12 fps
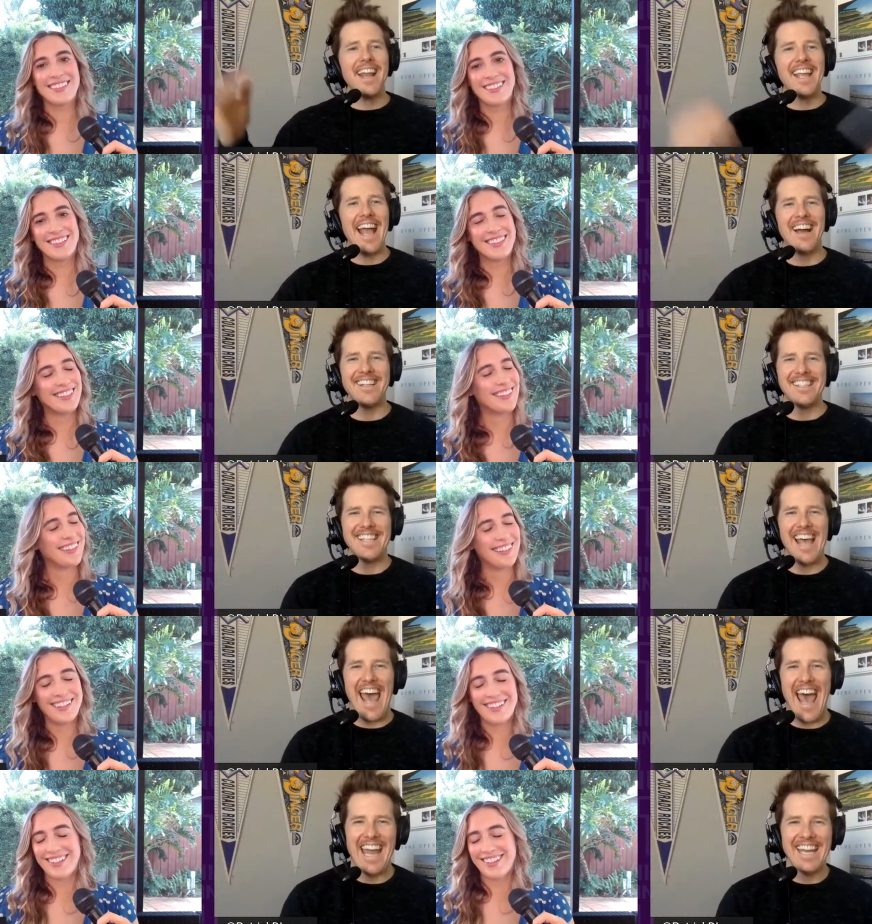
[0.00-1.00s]
Speaker 1: account is
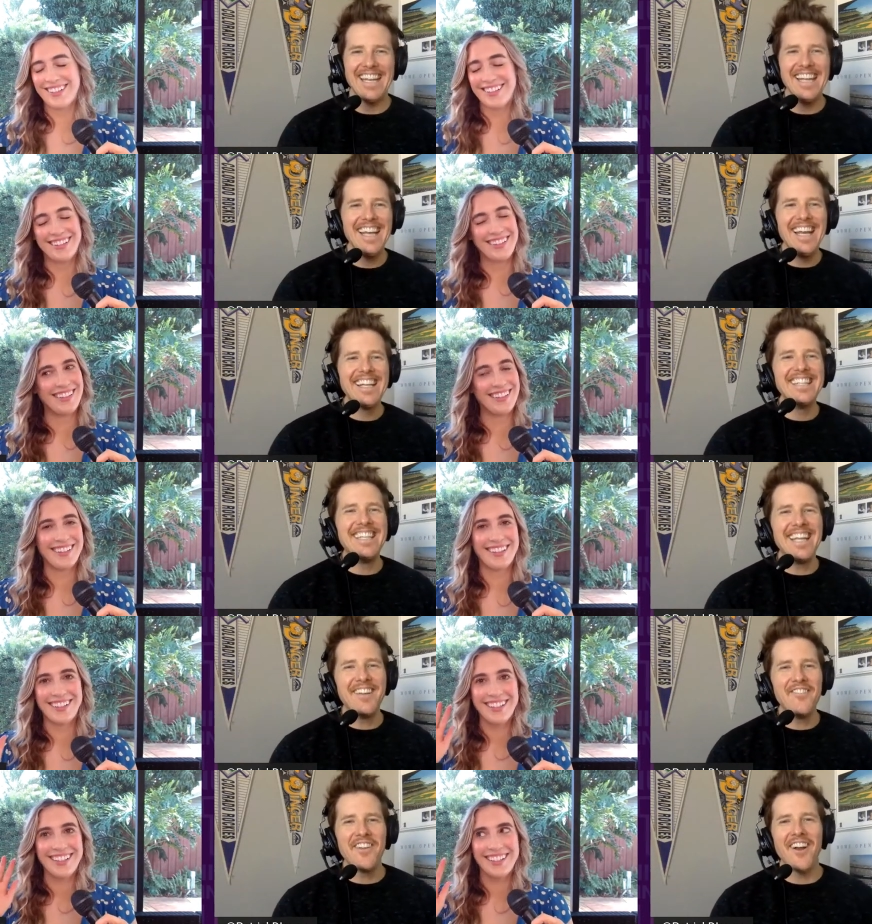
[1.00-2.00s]
at
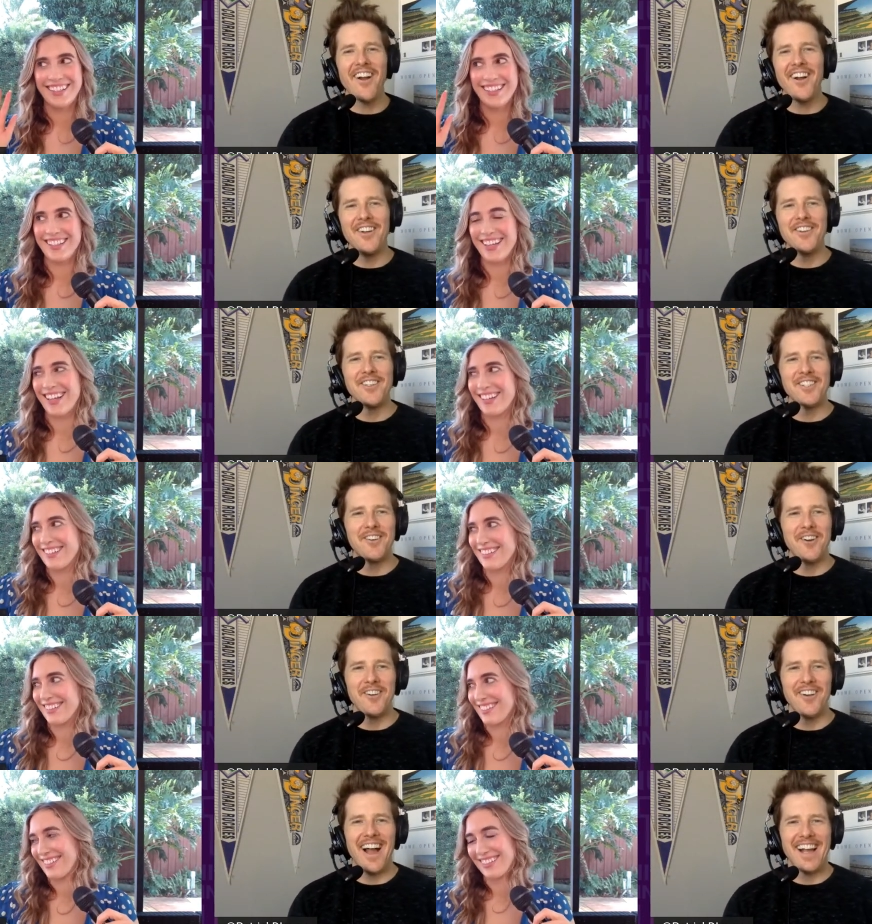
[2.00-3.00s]
DNVR underscore
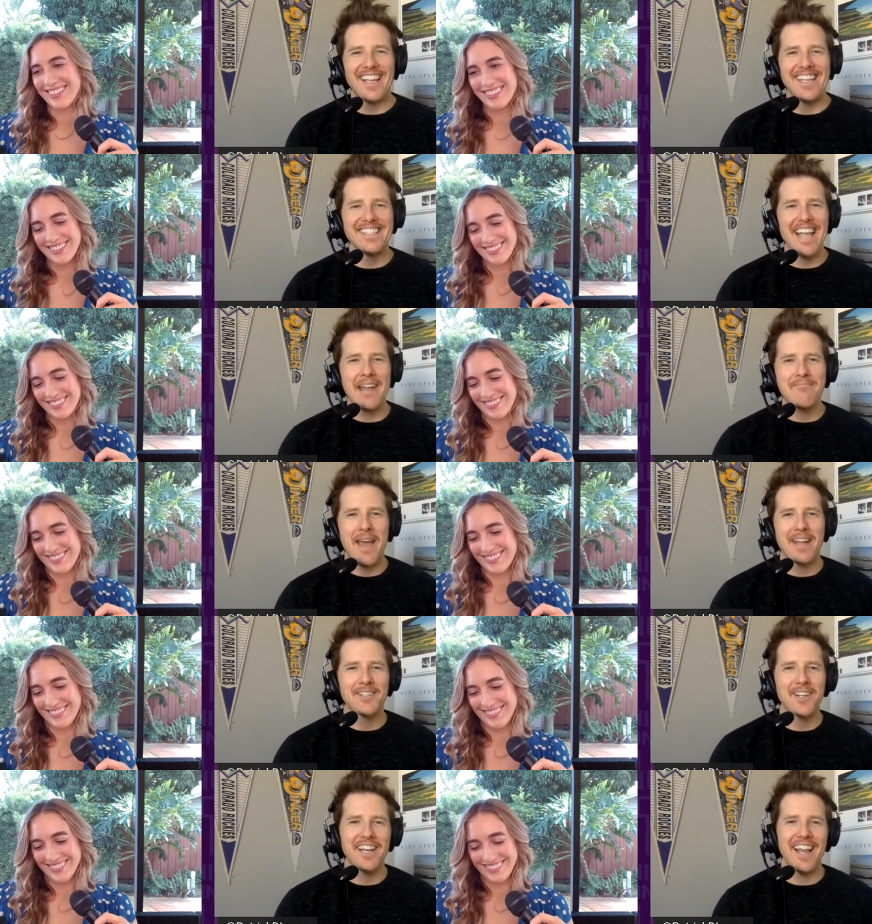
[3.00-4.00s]
Rockies. At
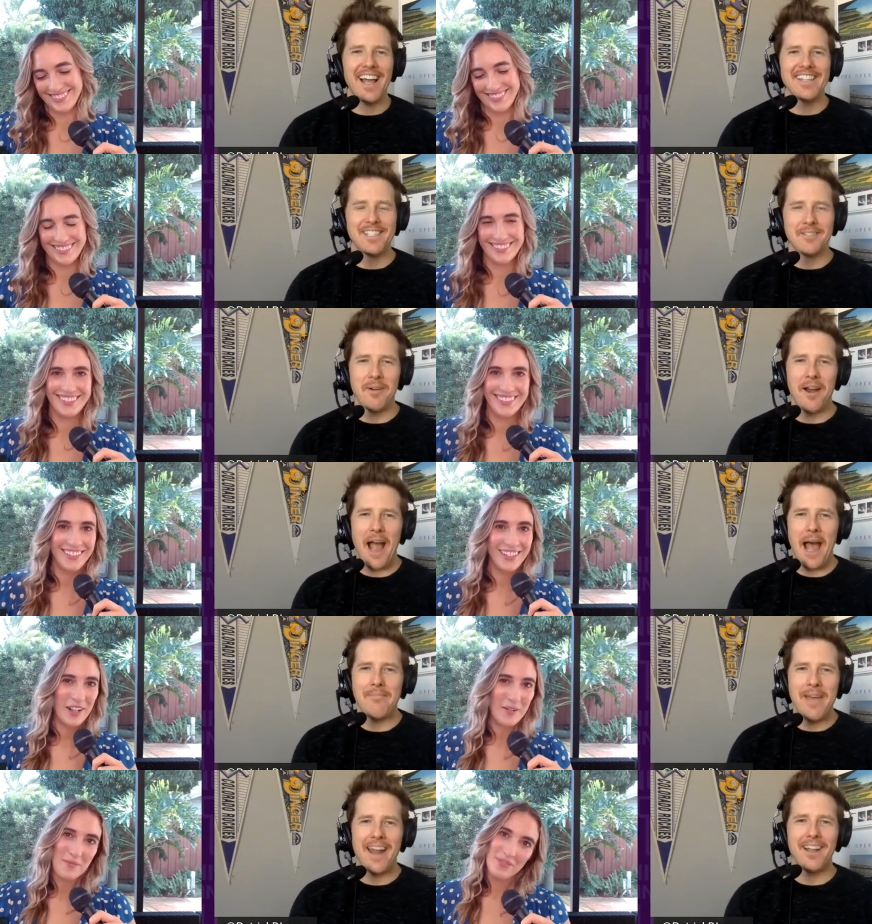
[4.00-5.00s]
Patrick D Lyons is where I'm
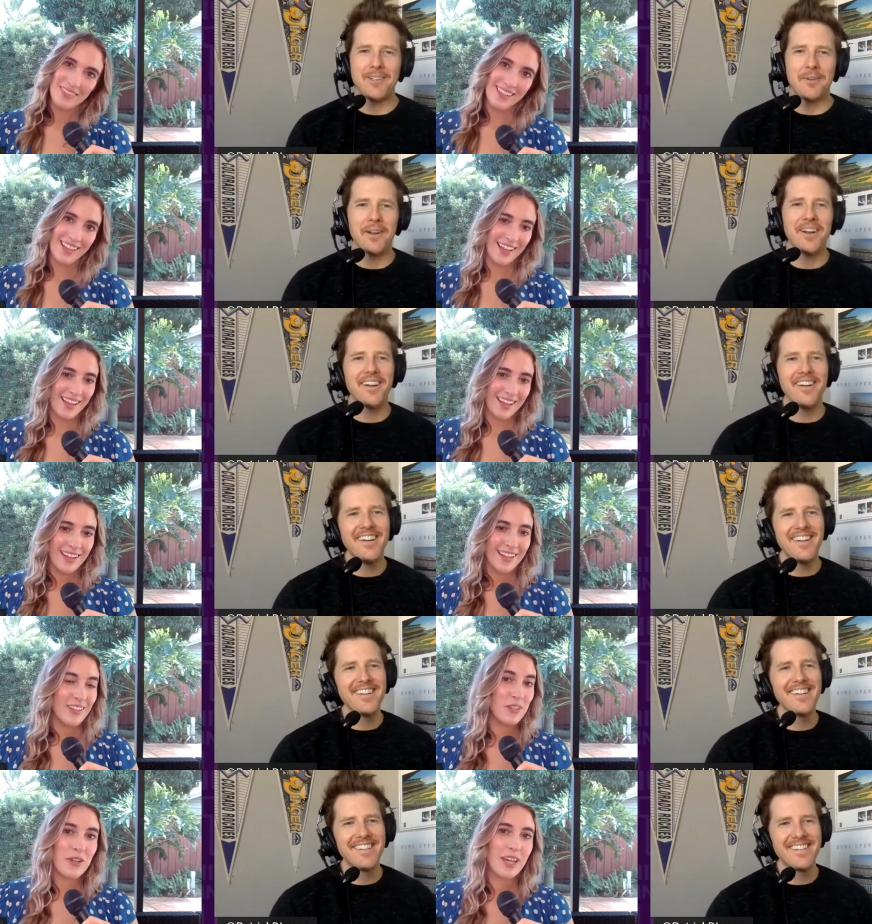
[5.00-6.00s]
at on Twitter.
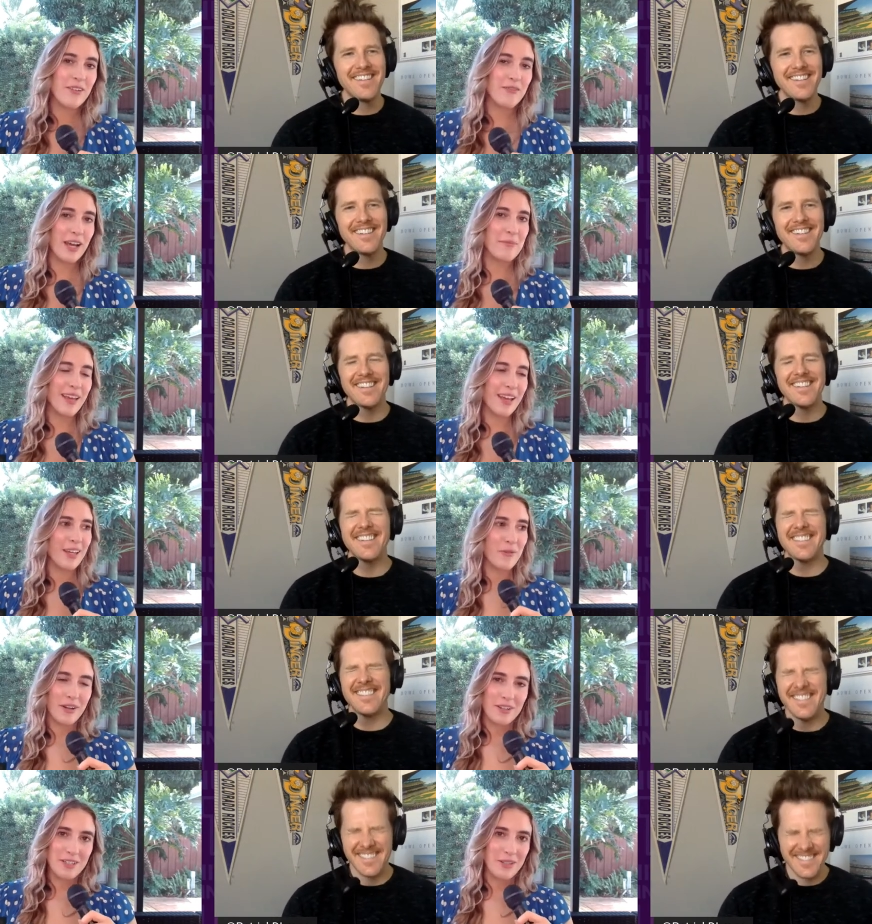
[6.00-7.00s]
Speaker 2: You can't find me
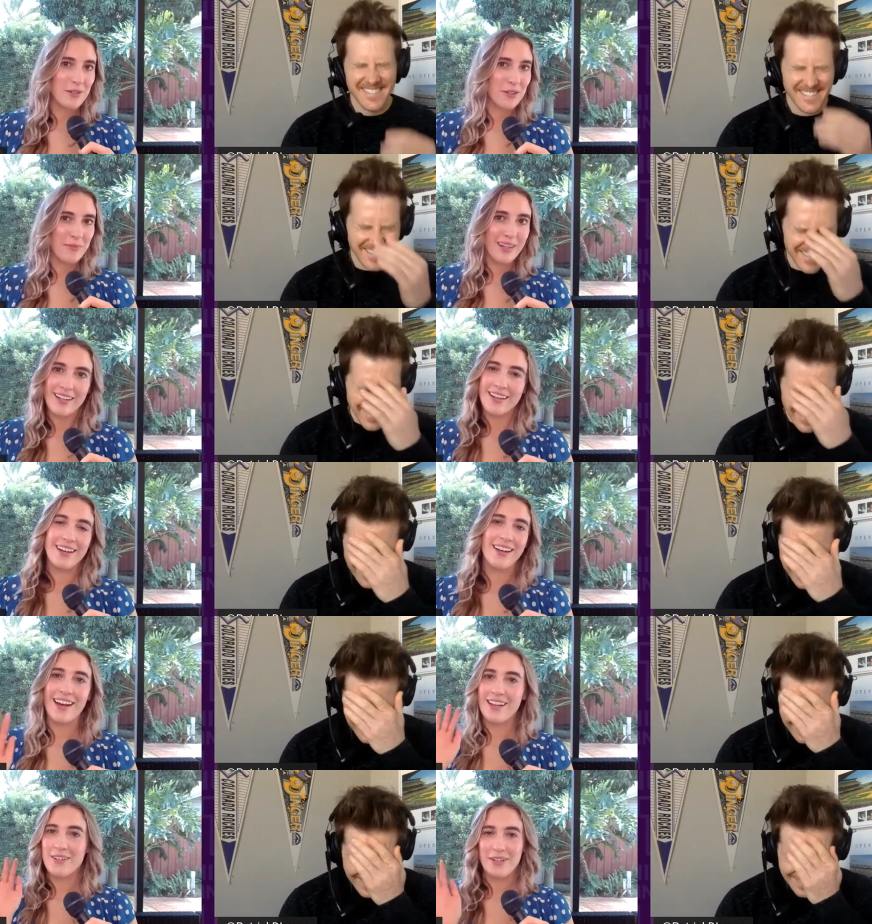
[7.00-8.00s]
anywhere on social
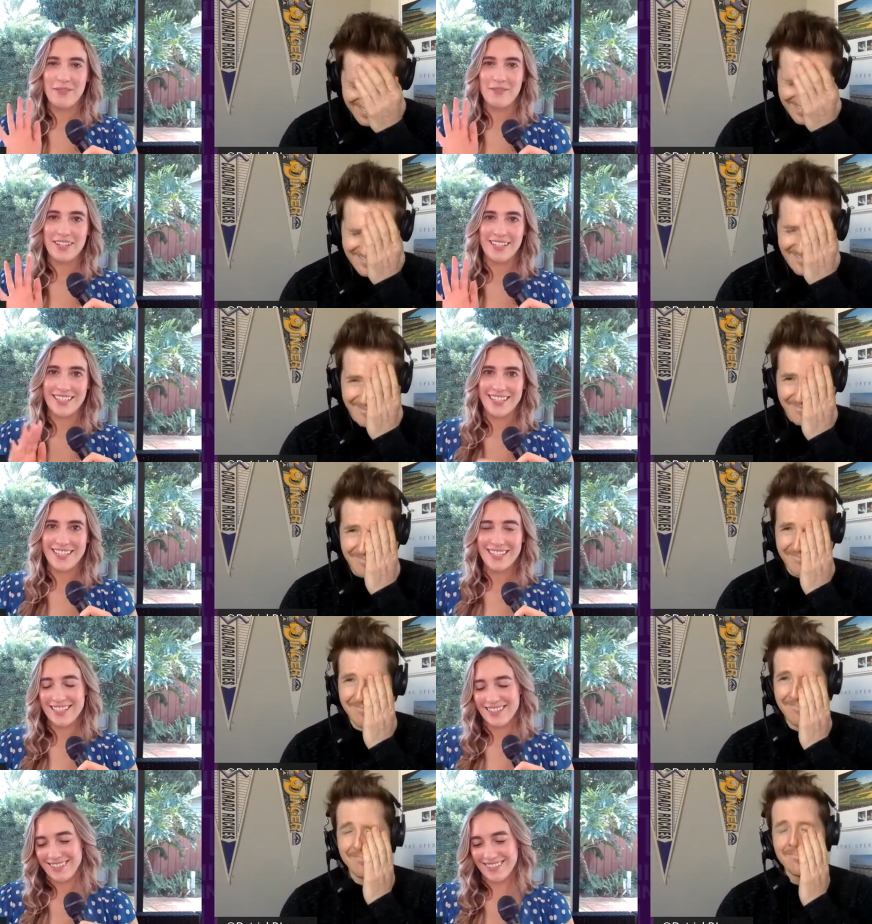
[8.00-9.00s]
media. I don't even
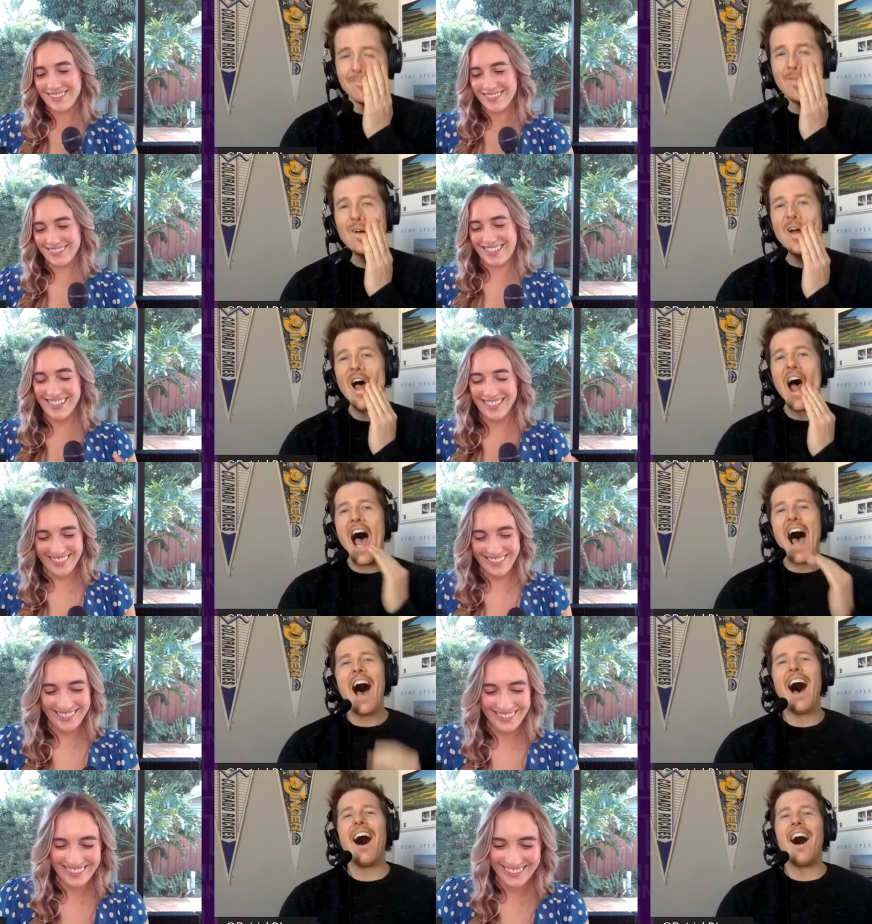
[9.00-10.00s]
exist.
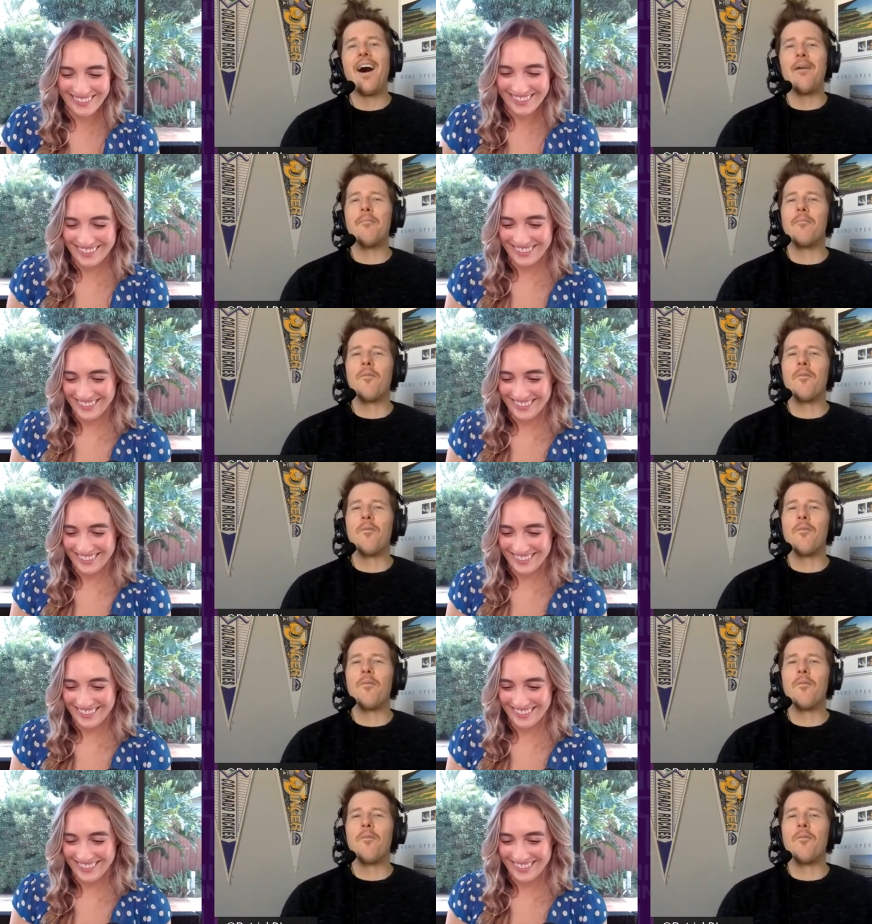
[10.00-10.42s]
Speaker 1: um